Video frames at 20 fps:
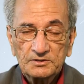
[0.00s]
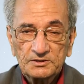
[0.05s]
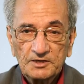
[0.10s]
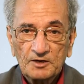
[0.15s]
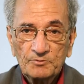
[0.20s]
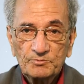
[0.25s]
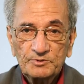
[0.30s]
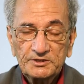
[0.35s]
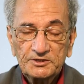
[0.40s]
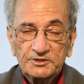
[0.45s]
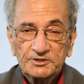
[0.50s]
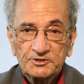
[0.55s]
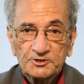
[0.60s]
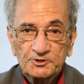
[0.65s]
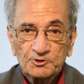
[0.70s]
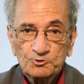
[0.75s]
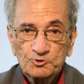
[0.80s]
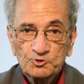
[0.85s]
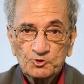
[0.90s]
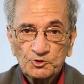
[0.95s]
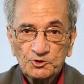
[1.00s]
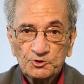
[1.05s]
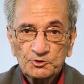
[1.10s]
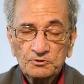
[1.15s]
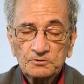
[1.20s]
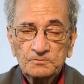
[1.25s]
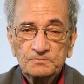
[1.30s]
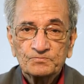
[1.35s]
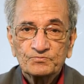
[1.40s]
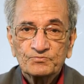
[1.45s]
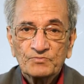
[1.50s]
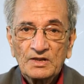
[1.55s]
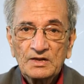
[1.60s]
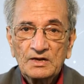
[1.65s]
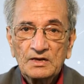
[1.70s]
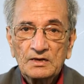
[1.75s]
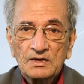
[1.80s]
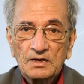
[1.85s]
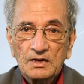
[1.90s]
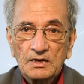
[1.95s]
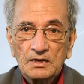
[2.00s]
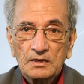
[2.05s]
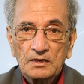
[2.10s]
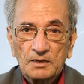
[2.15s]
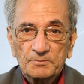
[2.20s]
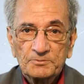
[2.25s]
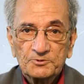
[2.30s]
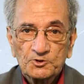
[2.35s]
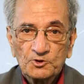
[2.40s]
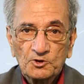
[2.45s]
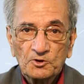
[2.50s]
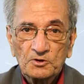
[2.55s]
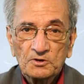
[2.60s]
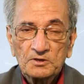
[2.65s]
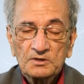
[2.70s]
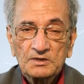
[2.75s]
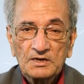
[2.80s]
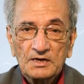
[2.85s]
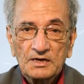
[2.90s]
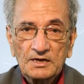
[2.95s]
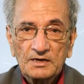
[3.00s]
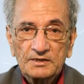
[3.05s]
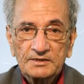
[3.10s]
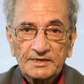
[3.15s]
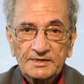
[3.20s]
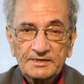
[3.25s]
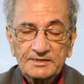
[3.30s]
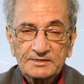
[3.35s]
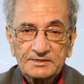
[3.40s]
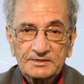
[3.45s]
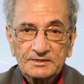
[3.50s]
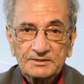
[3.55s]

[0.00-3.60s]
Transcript: They'll be introduced to you. I'm sure that